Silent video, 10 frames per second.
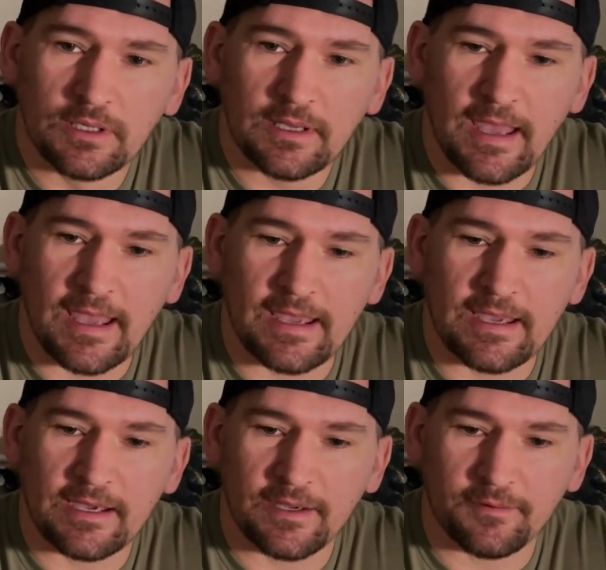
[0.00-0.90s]

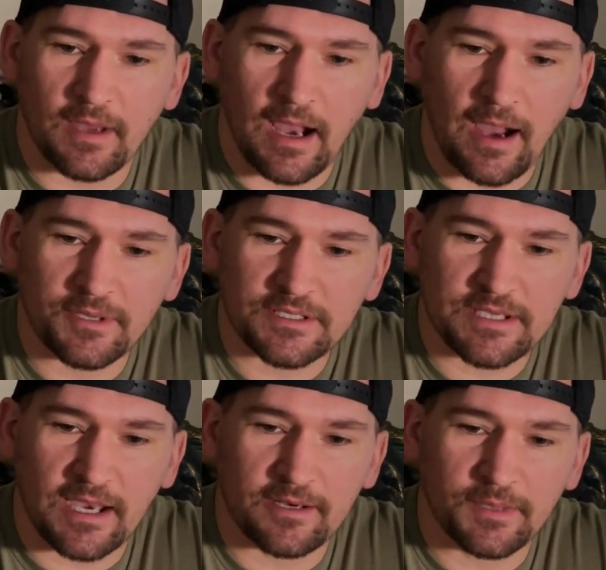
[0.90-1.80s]
and I'm
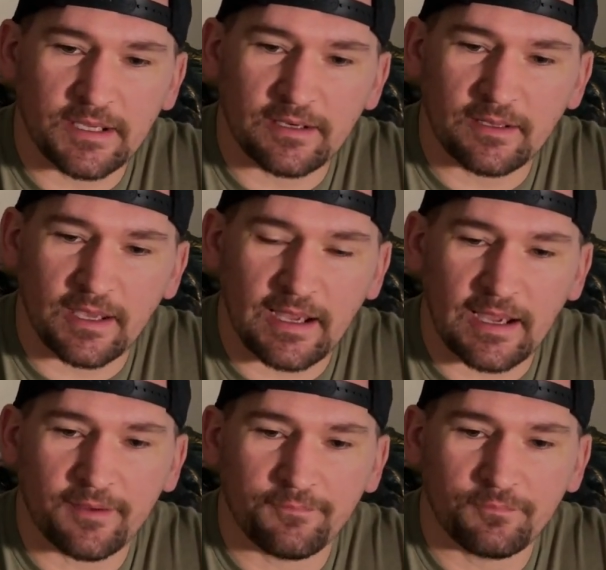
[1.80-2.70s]
excited, man. Like
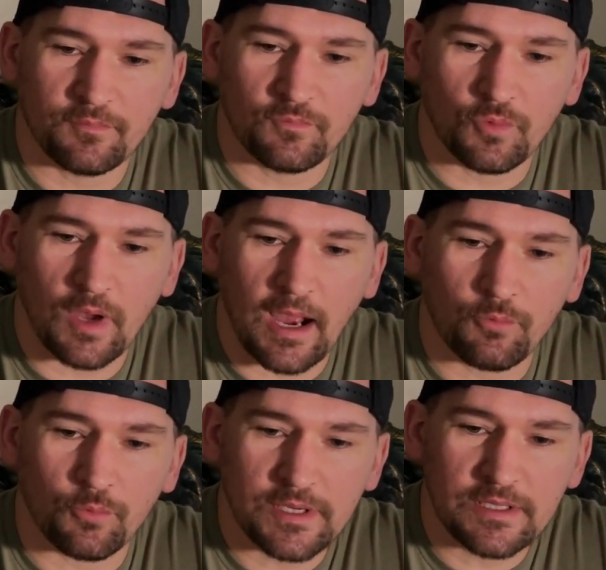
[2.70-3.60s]
I, I
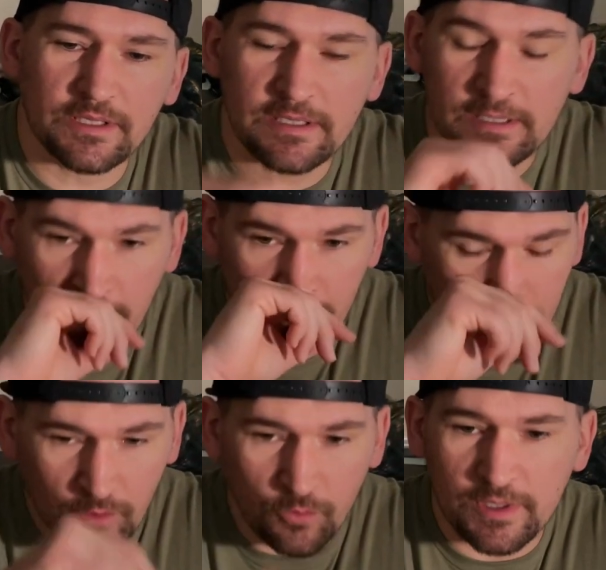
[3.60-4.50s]
really,
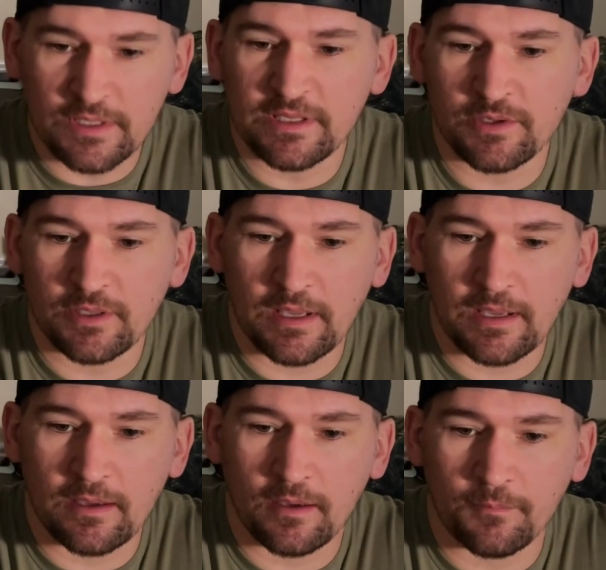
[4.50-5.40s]
really
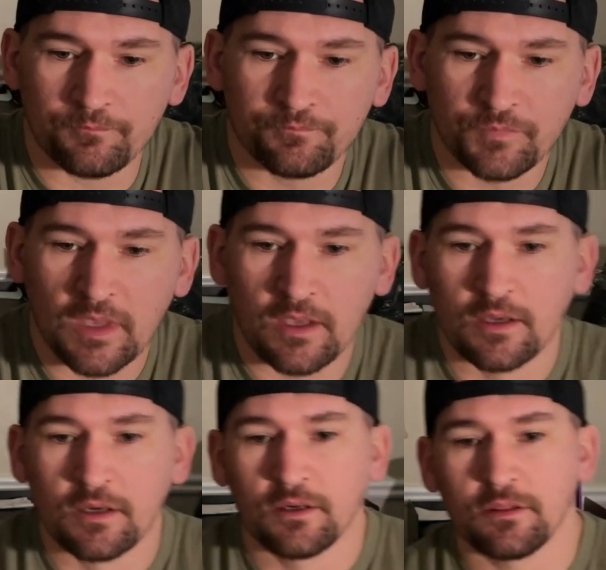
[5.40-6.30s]
am,
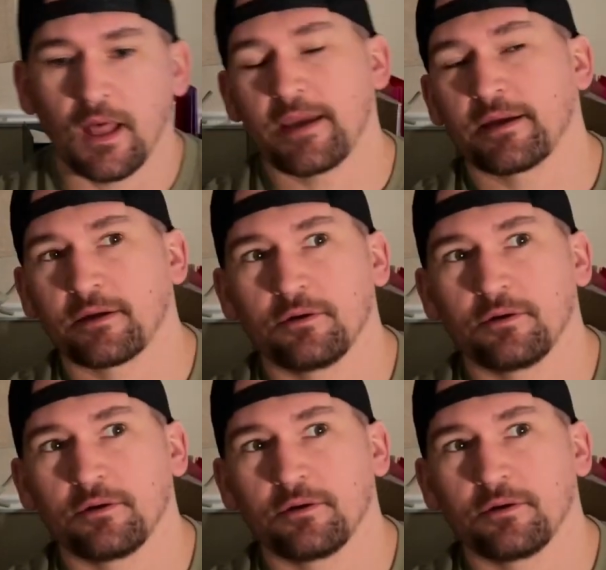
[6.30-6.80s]
like,